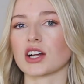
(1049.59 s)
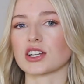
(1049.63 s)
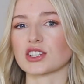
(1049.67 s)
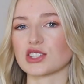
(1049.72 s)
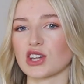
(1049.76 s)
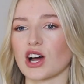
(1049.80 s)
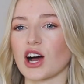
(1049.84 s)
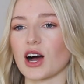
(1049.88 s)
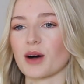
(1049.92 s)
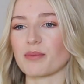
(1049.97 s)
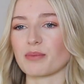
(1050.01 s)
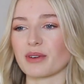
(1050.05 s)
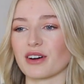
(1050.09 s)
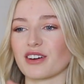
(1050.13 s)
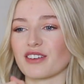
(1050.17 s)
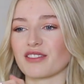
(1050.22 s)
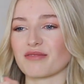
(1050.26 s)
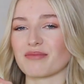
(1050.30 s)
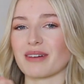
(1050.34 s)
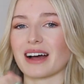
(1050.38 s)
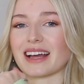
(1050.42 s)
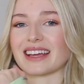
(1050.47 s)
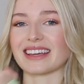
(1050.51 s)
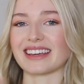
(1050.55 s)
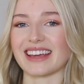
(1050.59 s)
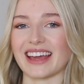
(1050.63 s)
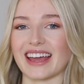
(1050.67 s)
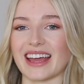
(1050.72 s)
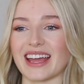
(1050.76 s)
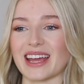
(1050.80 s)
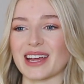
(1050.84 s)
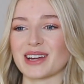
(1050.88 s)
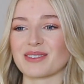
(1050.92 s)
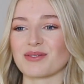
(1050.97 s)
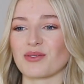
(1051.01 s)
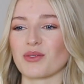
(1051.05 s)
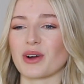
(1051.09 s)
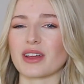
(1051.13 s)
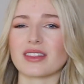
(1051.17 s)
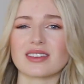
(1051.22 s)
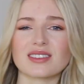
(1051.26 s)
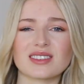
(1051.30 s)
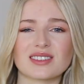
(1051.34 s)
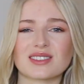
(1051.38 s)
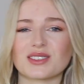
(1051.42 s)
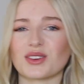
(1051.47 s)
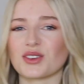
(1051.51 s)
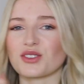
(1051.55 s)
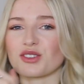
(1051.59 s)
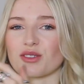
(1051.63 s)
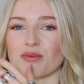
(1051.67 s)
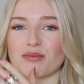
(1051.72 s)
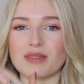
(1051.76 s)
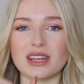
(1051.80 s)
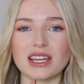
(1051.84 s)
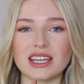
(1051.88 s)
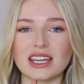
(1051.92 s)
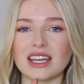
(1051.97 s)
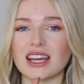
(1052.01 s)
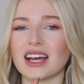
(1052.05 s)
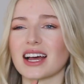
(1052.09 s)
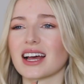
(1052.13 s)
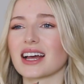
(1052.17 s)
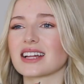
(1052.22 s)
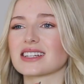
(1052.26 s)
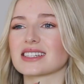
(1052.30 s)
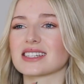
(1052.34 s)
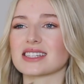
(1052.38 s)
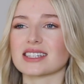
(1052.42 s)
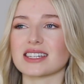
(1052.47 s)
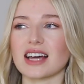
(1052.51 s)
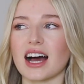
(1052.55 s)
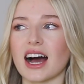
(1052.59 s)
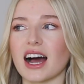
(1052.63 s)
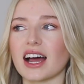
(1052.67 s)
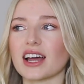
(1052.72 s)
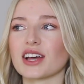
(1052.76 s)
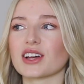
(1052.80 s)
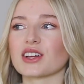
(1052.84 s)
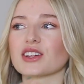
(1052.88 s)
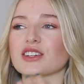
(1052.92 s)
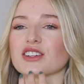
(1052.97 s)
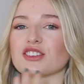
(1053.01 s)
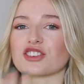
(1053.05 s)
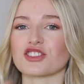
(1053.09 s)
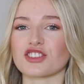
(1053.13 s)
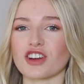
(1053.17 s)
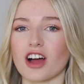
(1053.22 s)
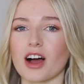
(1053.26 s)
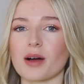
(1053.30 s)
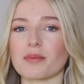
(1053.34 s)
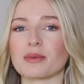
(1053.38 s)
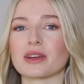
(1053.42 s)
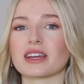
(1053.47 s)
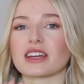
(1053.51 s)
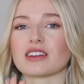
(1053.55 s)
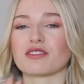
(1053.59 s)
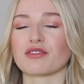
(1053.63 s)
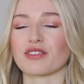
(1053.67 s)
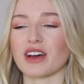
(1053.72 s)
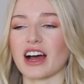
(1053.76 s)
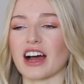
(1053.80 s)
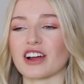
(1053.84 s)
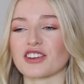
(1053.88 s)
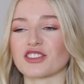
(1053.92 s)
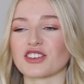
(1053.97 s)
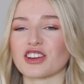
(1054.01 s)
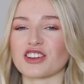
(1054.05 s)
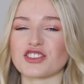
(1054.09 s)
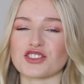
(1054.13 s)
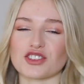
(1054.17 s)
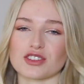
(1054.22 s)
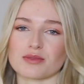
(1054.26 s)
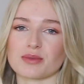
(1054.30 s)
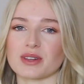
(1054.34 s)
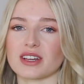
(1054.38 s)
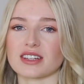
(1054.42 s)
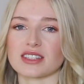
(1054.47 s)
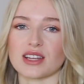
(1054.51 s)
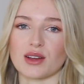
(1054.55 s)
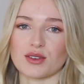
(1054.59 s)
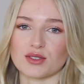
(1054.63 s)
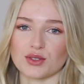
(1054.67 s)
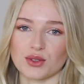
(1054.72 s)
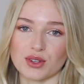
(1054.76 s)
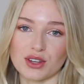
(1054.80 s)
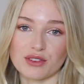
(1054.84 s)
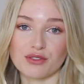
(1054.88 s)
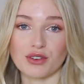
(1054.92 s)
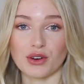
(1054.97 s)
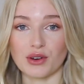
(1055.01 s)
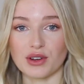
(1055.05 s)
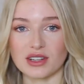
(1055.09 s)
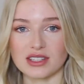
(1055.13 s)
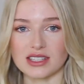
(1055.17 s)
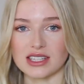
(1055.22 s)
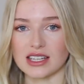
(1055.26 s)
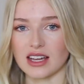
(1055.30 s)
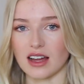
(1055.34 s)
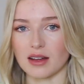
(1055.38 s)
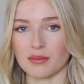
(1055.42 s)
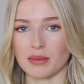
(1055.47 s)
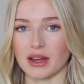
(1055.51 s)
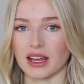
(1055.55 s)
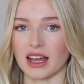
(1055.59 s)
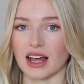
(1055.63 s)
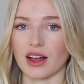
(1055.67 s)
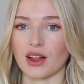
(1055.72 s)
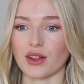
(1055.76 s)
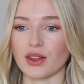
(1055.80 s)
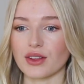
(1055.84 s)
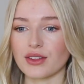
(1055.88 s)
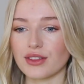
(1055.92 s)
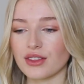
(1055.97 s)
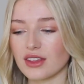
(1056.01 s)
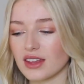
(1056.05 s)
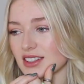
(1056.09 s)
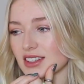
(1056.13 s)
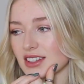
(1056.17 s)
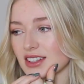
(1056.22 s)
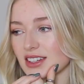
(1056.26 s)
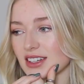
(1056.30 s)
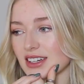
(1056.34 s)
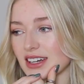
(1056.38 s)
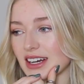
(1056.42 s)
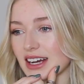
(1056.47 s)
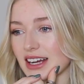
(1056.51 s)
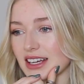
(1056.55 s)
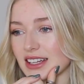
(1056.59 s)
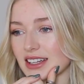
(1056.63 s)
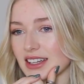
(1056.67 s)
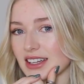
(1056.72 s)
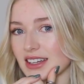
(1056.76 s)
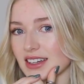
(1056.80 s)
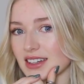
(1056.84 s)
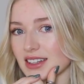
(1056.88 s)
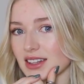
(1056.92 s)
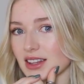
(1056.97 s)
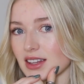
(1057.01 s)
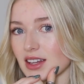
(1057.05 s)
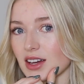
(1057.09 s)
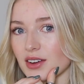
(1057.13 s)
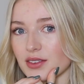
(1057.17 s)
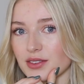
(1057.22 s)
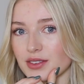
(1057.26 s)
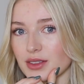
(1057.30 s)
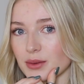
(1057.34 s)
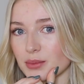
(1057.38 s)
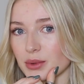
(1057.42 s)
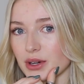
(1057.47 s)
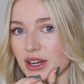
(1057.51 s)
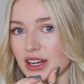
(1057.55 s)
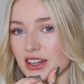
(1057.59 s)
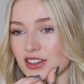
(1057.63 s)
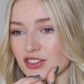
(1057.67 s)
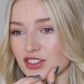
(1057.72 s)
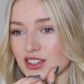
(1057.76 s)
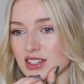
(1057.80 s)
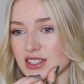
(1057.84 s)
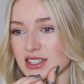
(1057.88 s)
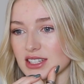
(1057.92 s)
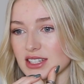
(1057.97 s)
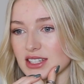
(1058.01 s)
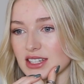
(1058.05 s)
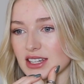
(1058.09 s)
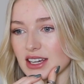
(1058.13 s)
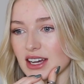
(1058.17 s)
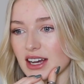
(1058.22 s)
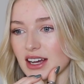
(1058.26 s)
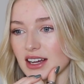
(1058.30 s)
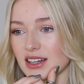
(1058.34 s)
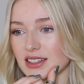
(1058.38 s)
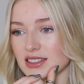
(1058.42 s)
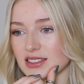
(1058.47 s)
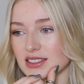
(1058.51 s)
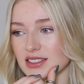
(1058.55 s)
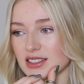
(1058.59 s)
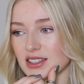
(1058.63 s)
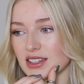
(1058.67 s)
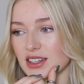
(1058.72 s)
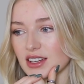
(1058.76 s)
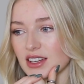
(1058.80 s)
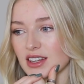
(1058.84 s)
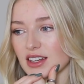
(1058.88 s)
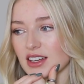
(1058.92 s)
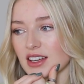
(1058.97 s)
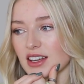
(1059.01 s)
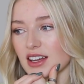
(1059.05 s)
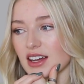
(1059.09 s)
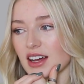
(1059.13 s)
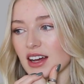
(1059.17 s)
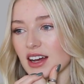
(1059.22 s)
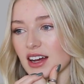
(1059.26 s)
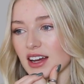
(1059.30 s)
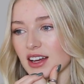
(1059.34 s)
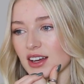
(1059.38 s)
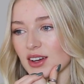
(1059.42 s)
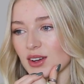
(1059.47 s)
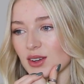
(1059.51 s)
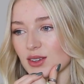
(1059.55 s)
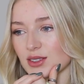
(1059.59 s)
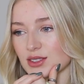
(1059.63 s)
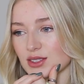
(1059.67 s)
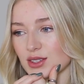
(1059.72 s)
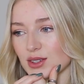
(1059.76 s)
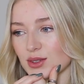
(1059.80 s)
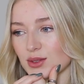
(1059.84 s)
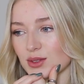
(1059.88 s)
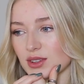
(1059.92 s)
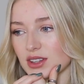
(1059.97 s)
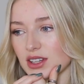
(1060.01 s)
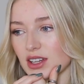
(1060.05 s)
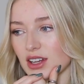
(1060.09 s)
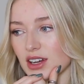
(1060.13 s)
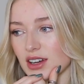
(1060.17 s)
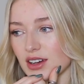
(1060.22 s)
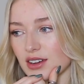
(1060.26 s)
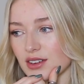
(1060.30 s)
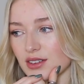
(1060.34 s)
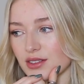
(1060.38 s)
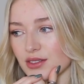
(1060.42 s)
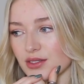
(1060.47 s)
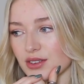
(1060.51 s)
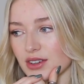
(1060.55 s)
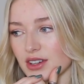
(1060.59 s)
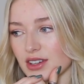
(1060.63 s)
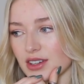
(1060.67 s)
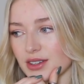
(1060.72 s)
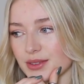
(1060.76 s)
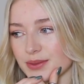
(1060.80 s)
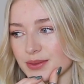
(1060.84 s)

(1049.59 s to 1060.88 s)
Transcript: on top of my game with social media and style and shopping and fashion just because I was only focusing on my health. I love the brand GCDS. I also love